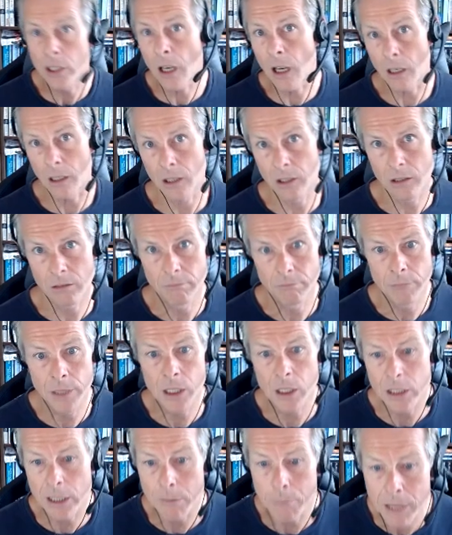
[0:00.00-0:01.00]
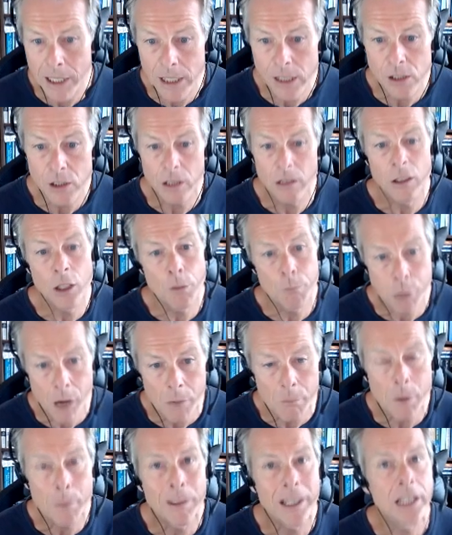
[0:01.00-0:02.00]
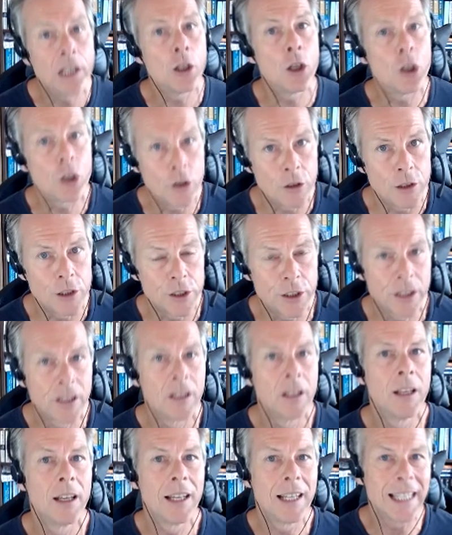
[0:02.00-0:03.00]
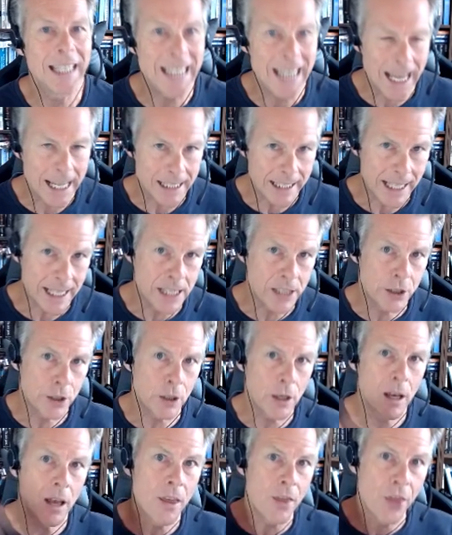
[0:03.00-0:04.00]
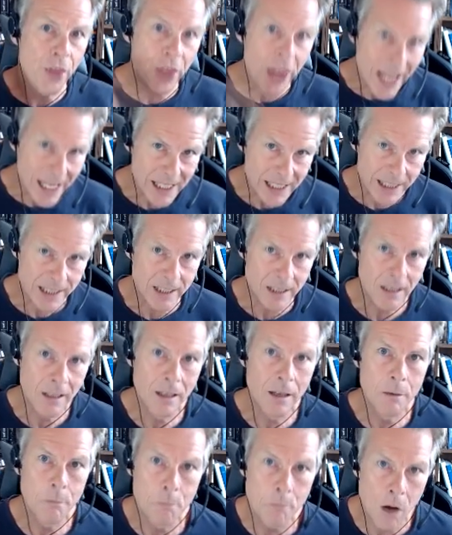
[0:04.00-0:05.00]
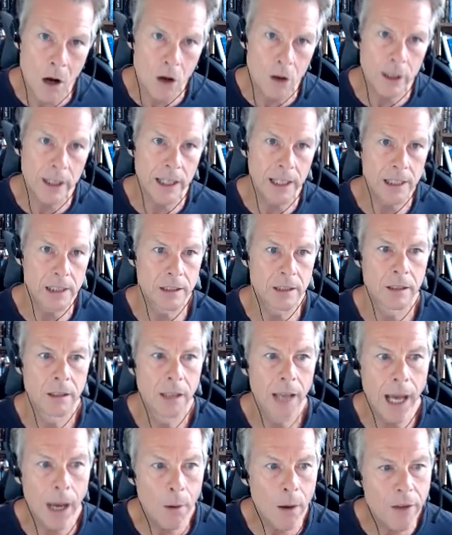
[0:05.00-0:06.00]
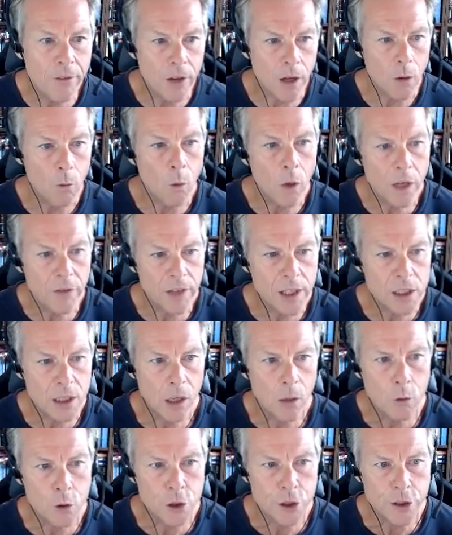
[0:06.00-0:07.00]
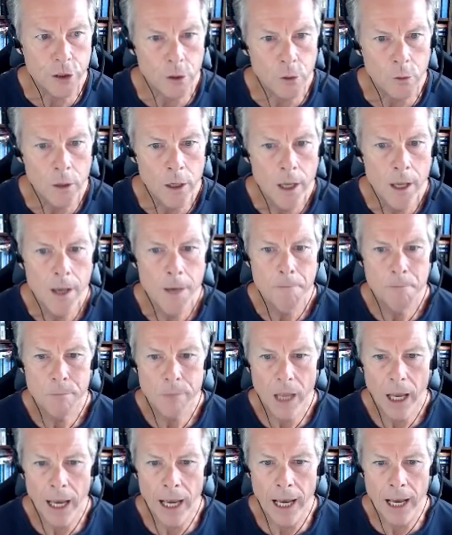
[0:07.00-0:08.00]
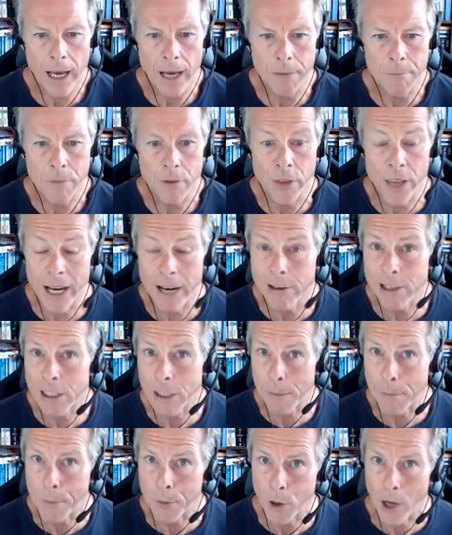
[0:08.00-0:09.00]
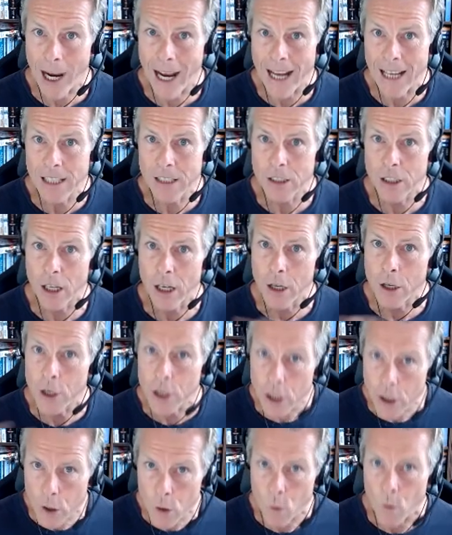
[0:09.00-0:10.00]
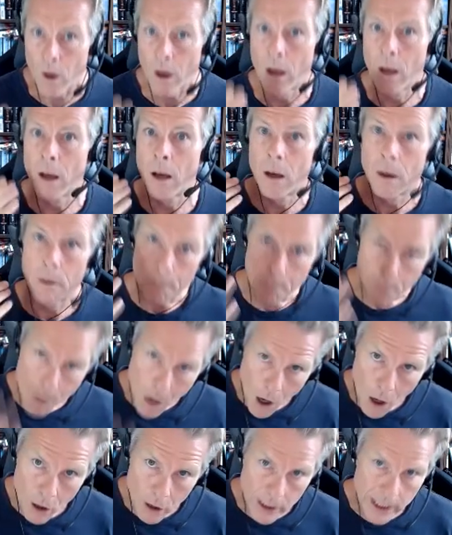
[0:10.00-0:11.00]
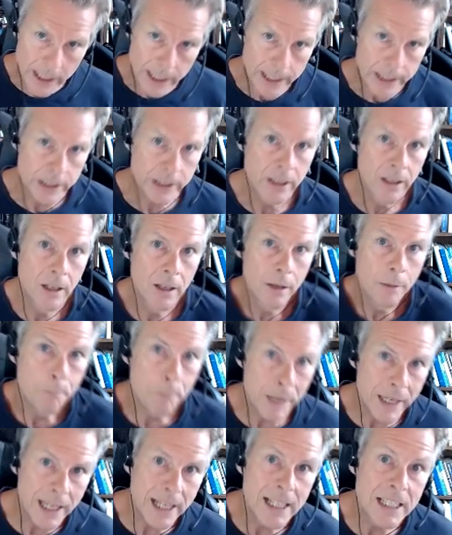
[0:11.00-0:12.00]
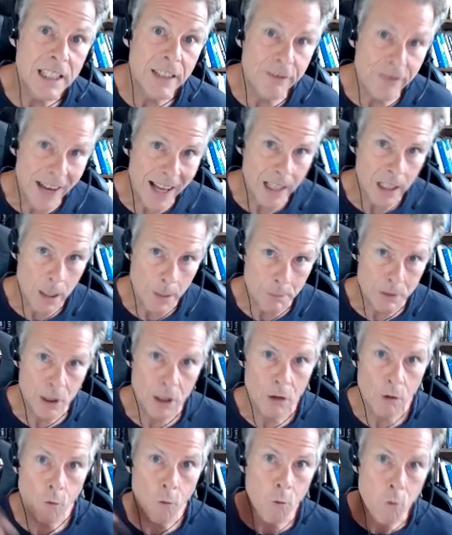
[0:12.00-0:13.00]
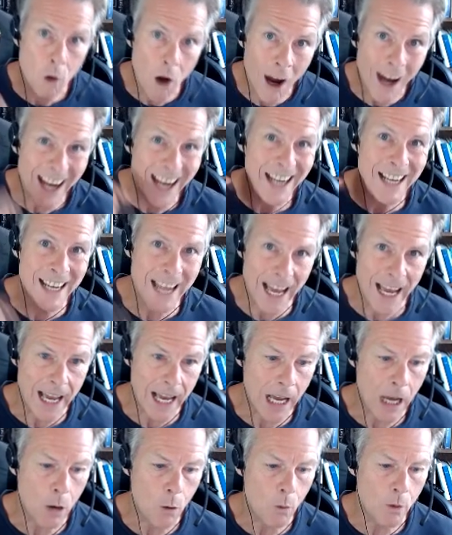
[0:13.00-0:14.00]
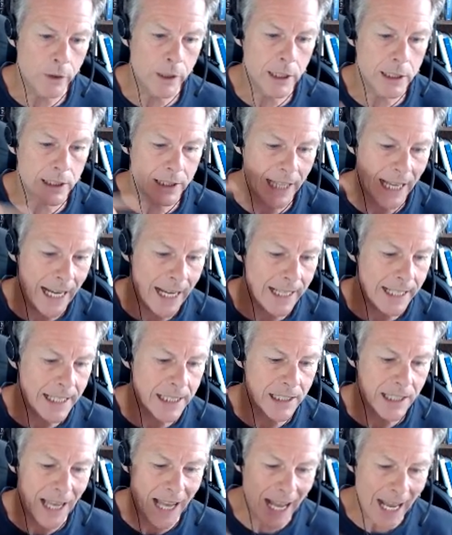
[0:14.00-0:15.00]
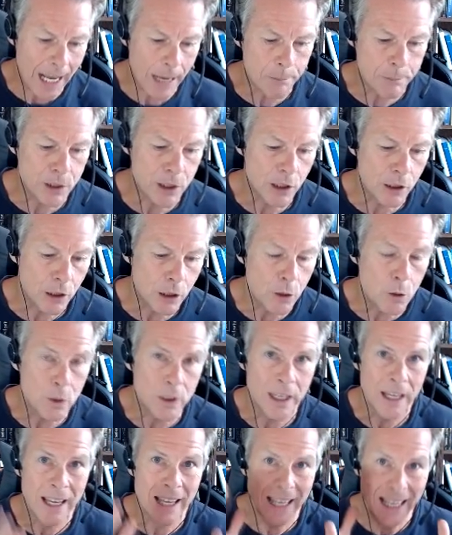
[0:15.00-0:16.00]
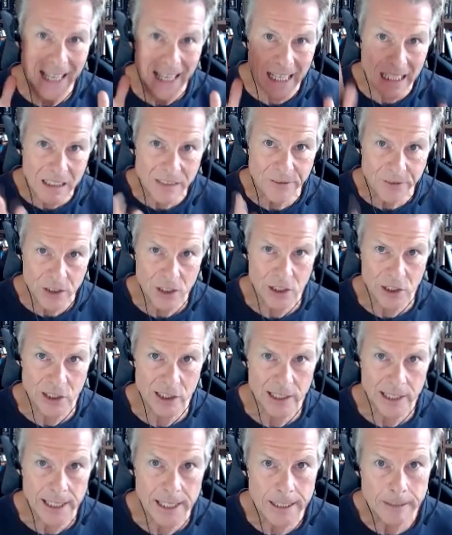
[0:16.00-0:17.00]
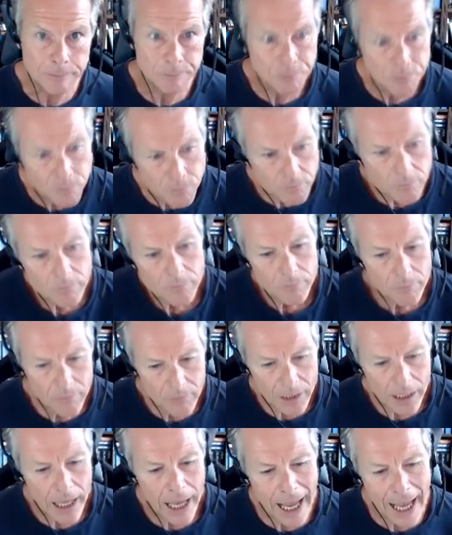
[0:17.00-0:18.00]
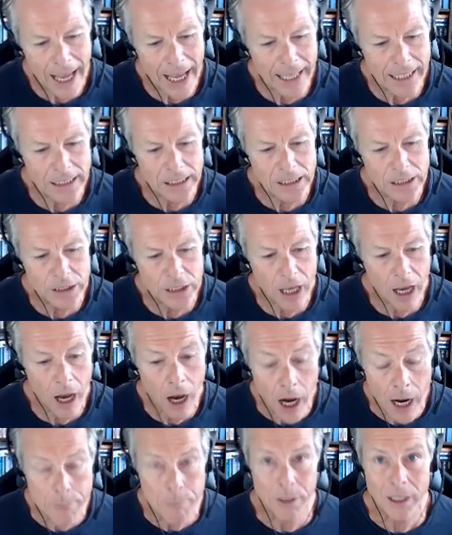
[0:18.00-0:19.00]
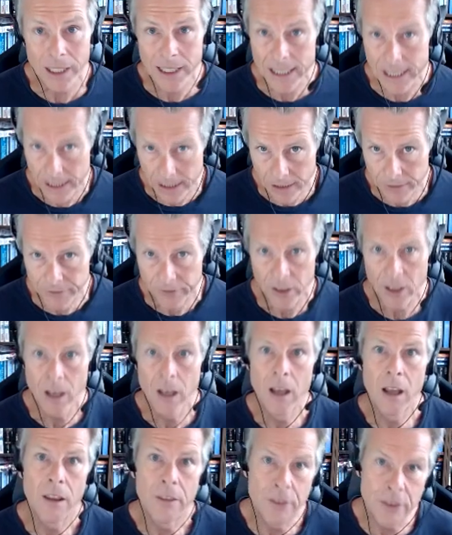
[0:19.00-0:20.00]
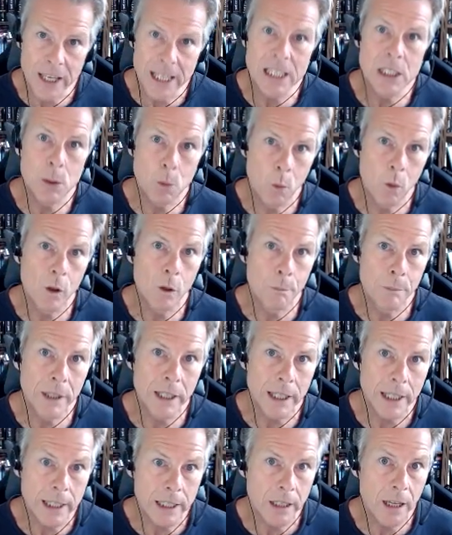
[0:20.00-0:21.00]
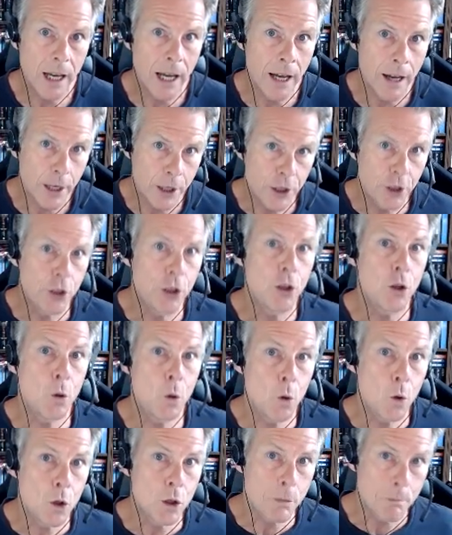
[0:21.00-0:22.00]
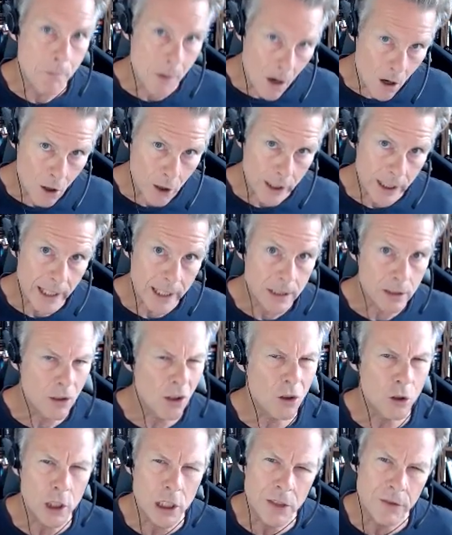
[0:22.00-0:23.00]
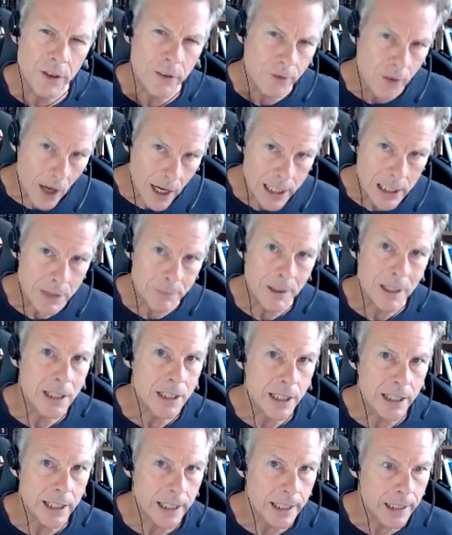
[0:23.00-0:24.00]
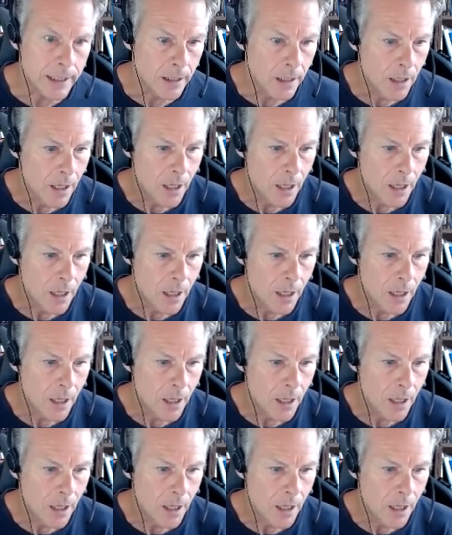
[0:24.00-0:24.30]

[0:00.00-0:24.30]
sucks because it means you probably couldn't get into this market. However, what if I told you there is a brand new market being developed right now that's at its absolute infancy. And I believe this will be a huge market, not just for vitamin D,